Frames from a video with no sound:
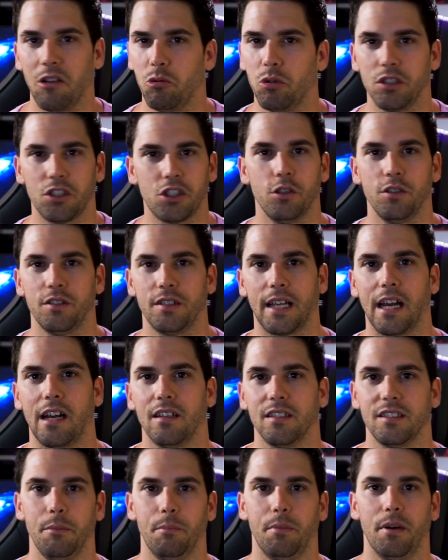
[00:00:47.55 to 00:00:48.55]
would choose the
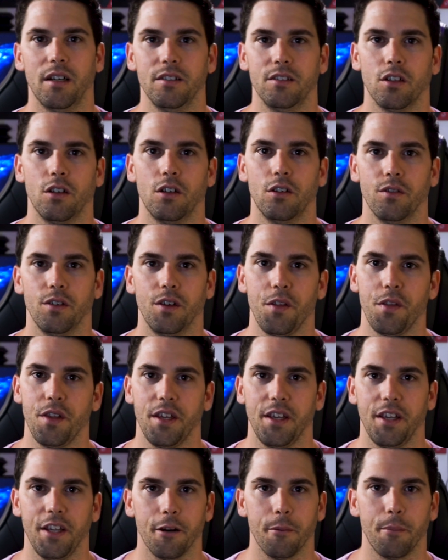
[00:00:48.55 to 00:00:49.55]
Galaxy Buds over
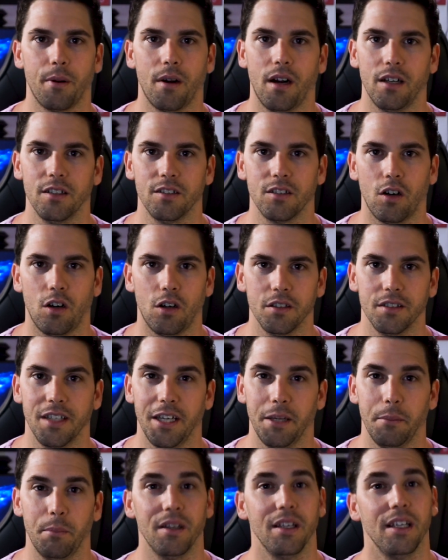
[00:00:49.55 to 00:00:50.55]
the earpods all
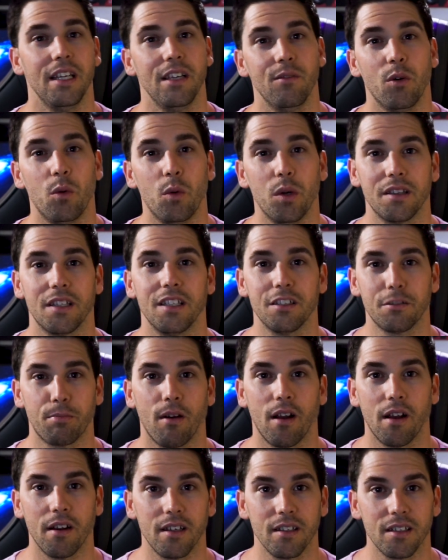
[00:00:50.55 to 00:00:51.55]
day, but even with this
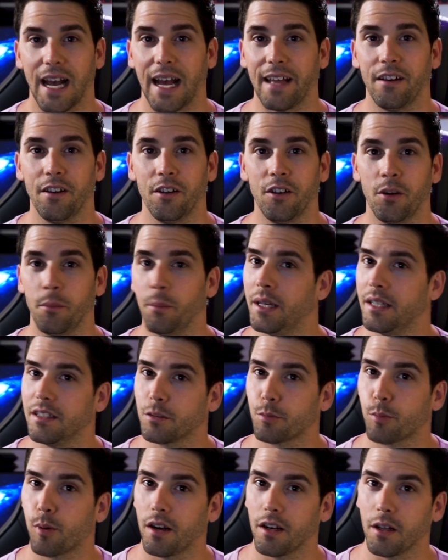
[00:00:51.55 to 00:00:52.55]
product, I don't know, man,
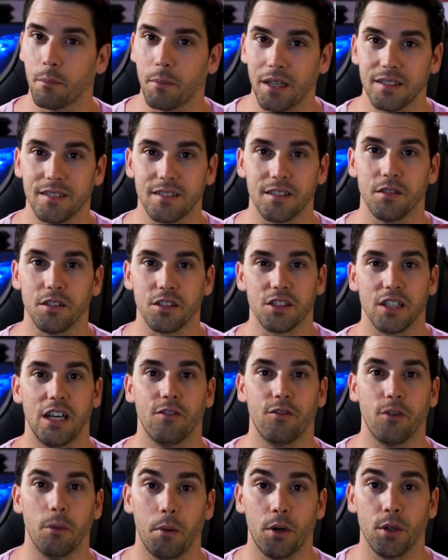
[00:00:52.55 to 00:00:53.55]
this product might steal the
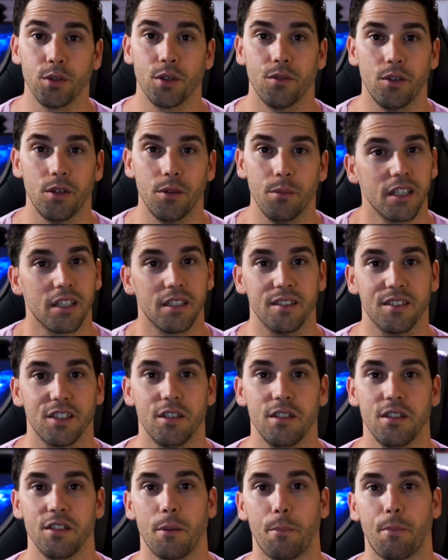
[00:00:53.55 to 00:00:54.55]
shine from both of them,
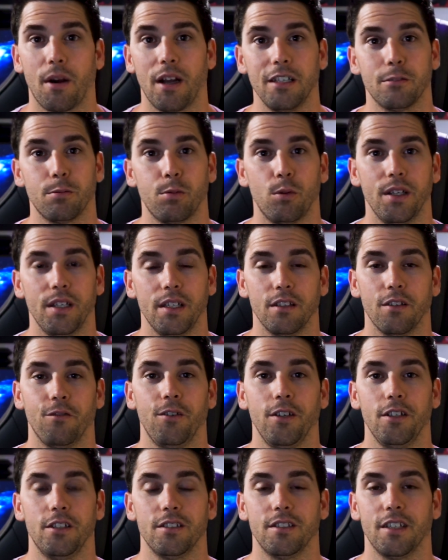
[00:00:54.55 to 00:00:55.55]
considering the price point and the
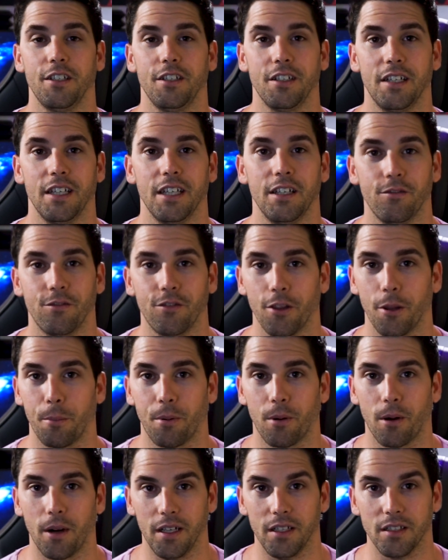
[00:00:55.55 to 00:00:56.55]
features that you're getting for the
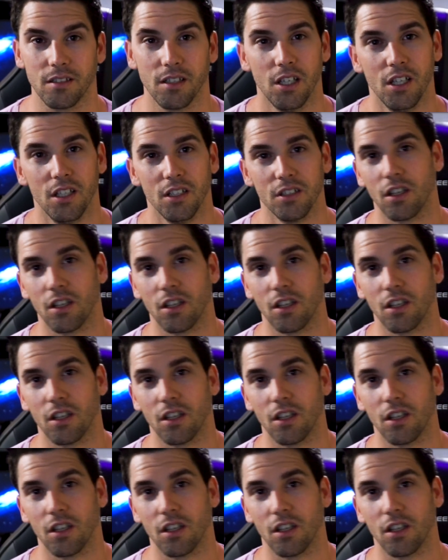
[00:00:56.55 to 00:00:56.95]
price.